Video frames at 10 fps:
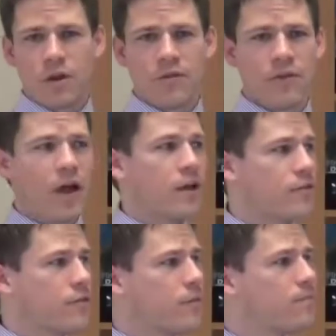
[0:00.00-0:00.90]

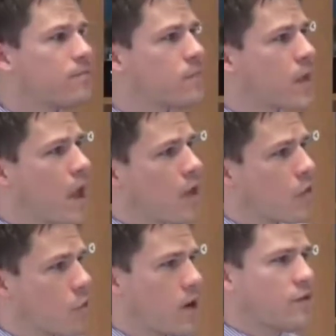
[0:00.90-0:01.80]
Renaissance.
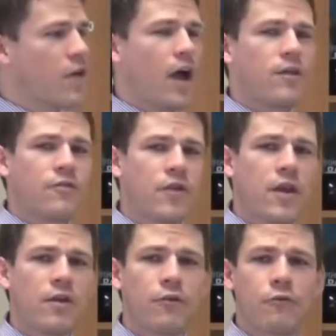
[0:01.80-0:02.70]
The Renaissance
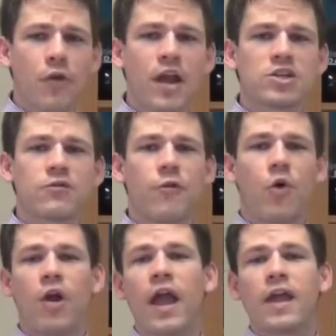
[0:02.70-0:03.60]
is French
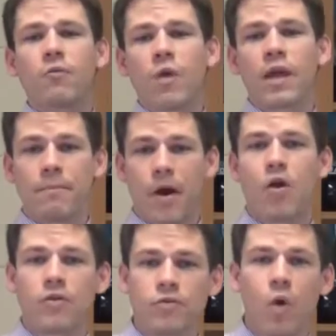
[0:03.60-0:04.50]
for a
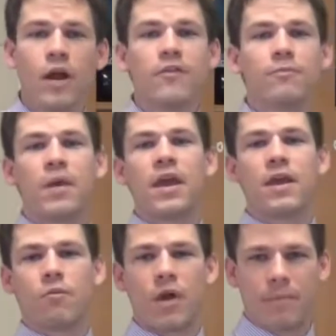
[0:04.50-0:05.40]
rebirth. What is
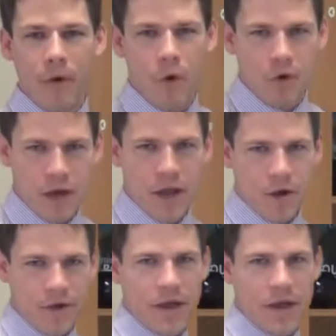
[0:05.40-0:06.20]
being reborn here?